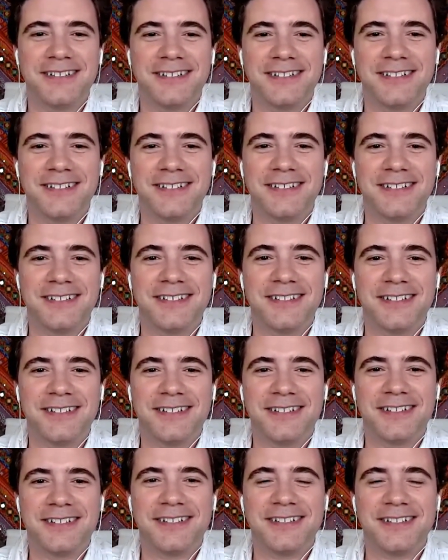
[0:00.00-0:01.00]

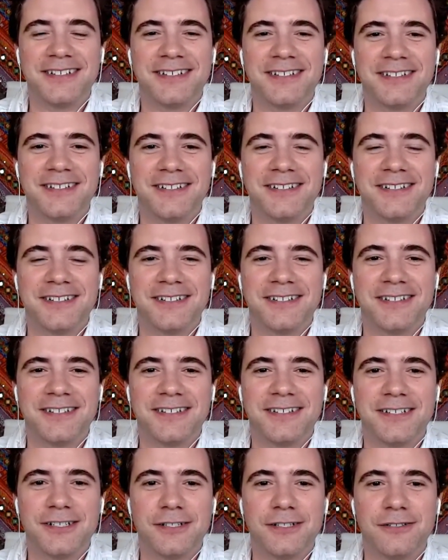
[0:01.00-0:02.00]

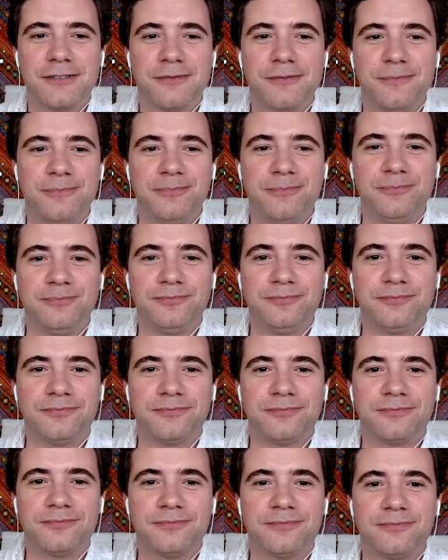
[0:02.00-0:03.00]

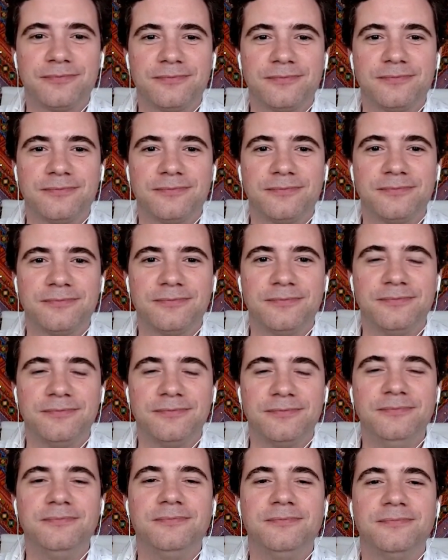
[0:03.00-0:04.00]

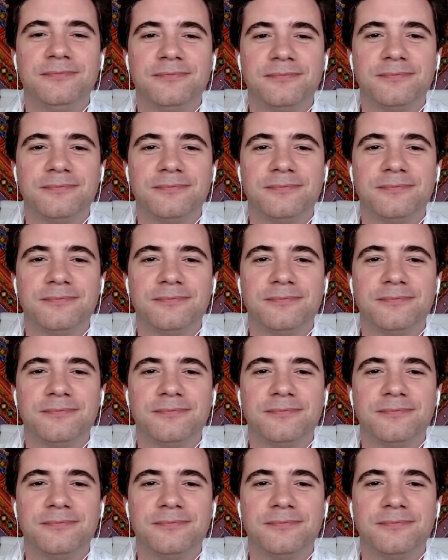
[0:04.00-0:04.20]
[no speech]